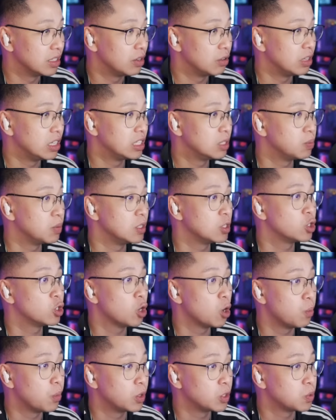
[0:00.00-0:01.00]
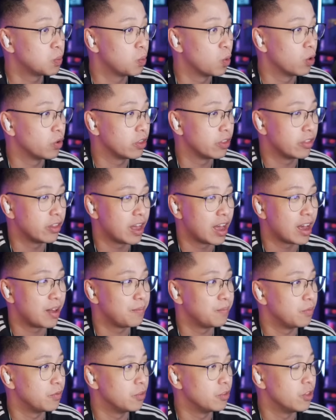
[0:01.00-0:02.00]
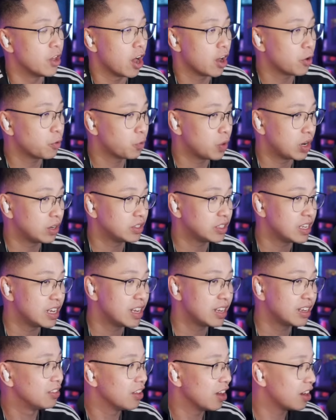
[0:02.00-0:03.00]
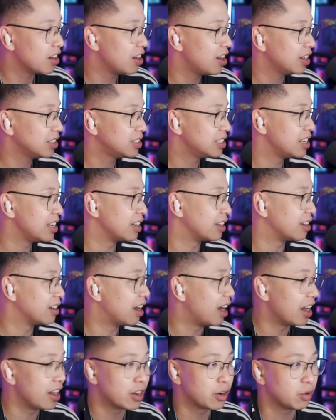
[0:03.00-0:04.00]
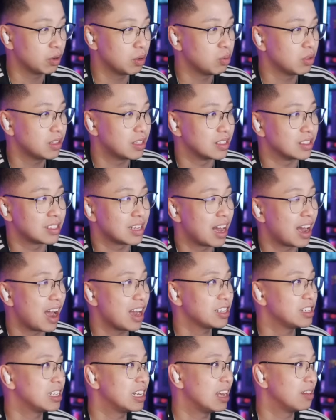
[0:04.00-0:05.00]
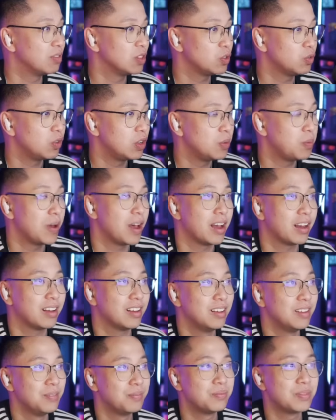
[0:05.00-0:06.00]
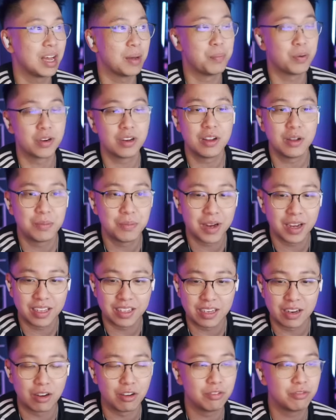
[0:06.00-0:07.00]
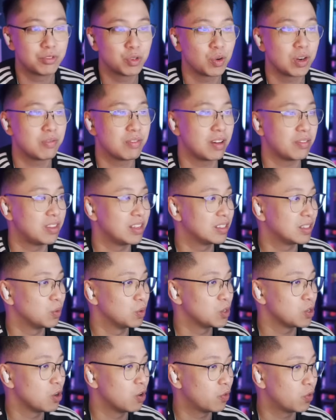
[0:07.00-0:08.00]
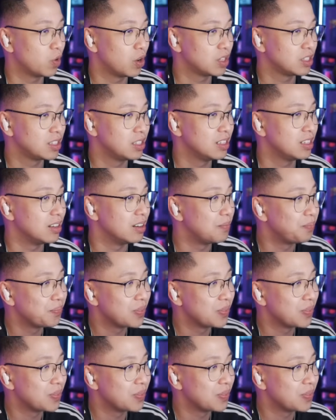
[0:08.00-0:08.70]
There needs to be so much more than that. Not a rare take, not a hot take. I agree with this. I actually gave this feedback. I put it in my, 25 things I wish Overwatch did.